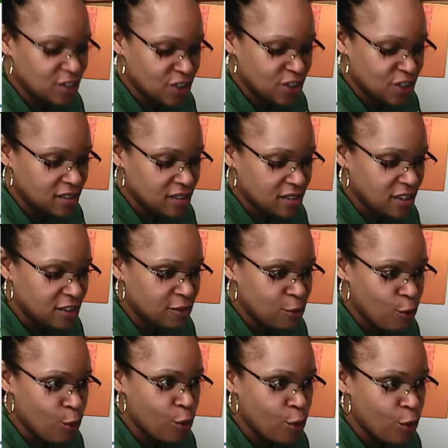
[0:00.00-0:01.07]
suggest it
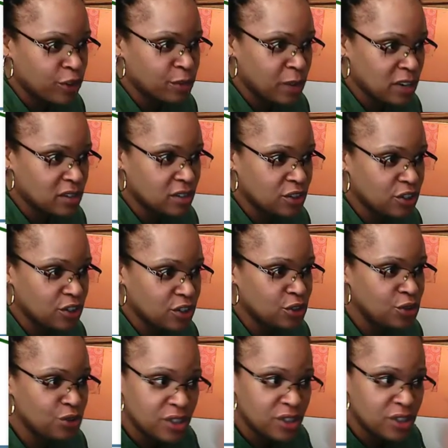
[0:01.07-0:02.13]
for especially
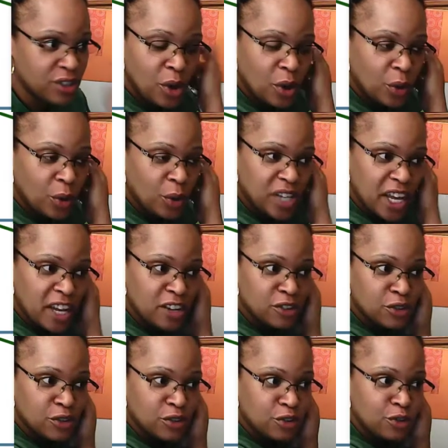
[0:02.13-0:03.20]
children with the
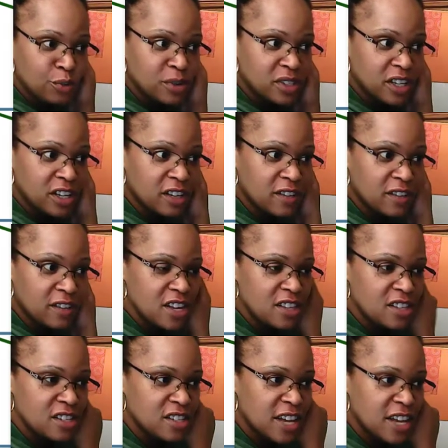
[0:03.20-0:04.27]
age groups of, I
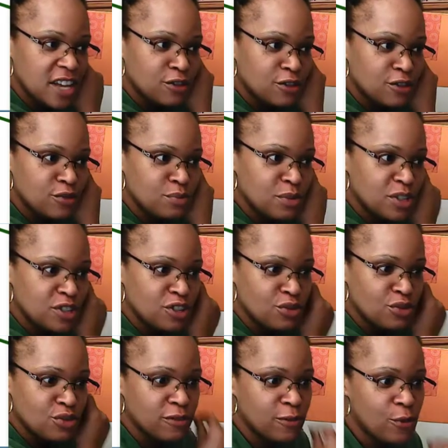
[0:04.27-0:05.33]
think this age group
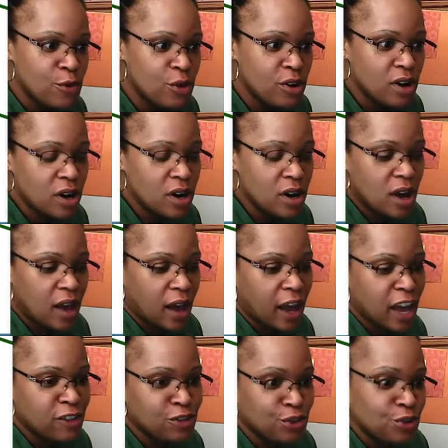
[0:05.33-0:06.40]
is 3 to 4.
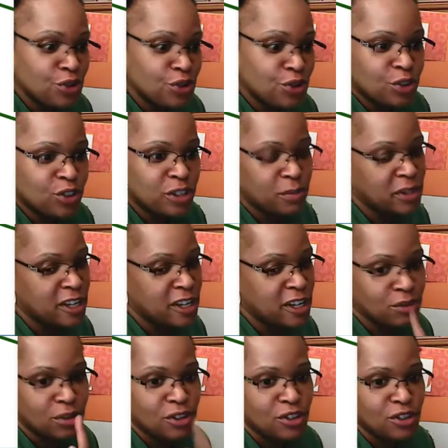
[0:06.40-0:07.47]
I have a 2-year-old that
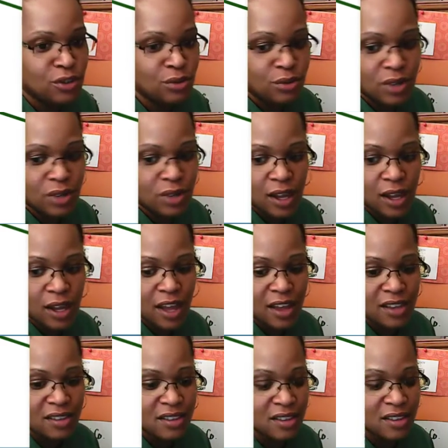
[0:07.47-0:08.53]
plays with it too,
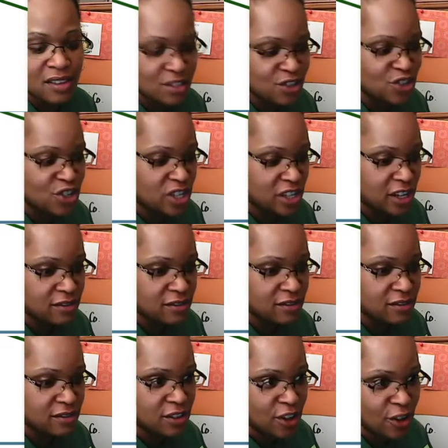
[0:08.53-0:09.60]
and she
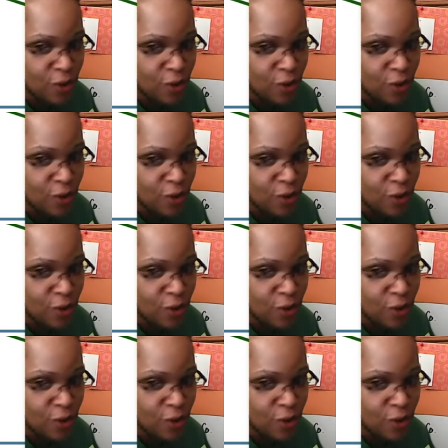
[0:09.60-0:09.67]
loves it.